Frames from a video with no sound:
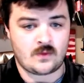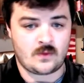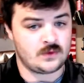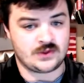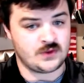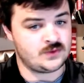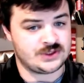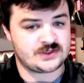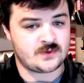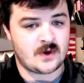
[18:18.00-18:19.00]
do
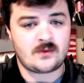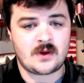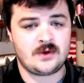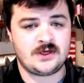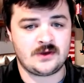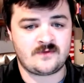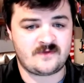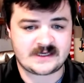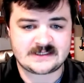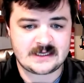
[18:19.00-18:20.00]
just what we would do,
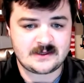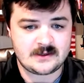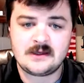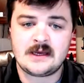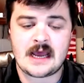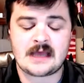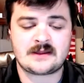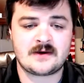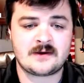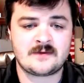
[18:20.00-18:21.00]
fix it at
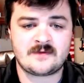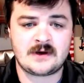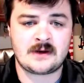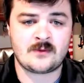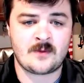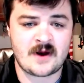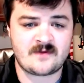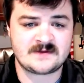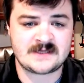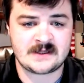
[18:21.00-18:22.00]
their repair
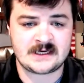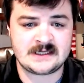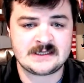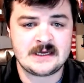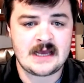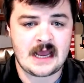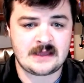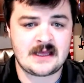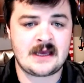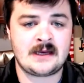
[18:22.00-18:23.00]
facilities,
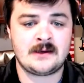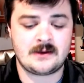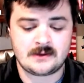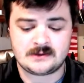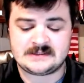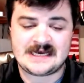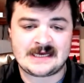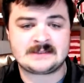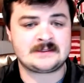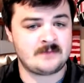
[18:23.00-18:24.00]
and then
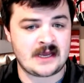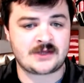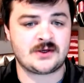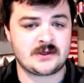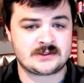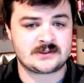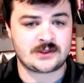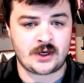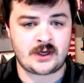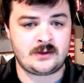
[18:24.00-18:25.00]
test, make sure it's
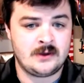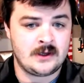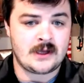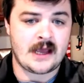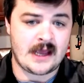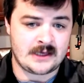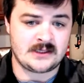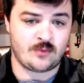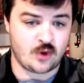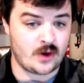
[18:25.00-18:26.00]
good, and
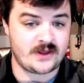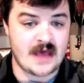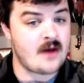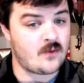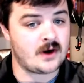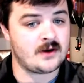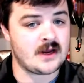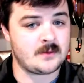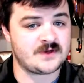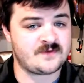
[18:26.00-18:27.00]
deploy that water
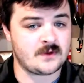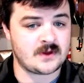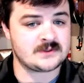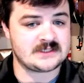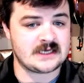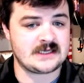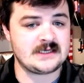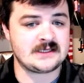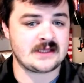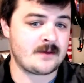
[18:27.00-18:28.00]
damage phone that was sent
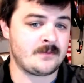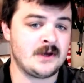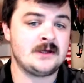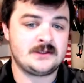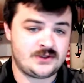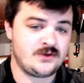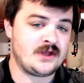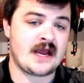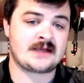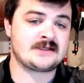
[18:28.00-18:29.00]
into them to the
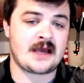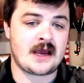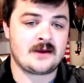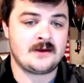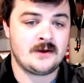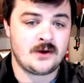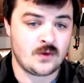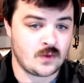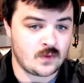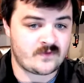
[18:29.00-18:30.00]
next guy
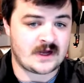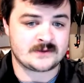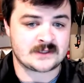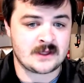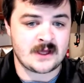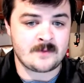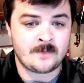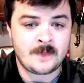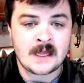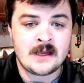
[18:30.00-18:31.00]
who files a claim.
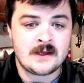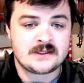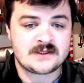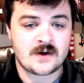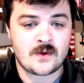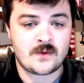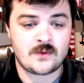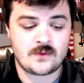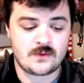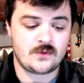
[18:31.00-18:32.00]
So
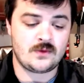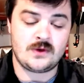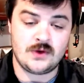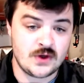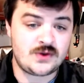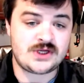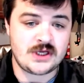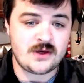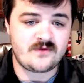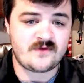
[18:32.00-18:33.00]
new to
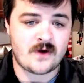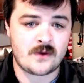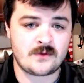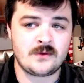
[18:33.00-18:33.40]
you phone,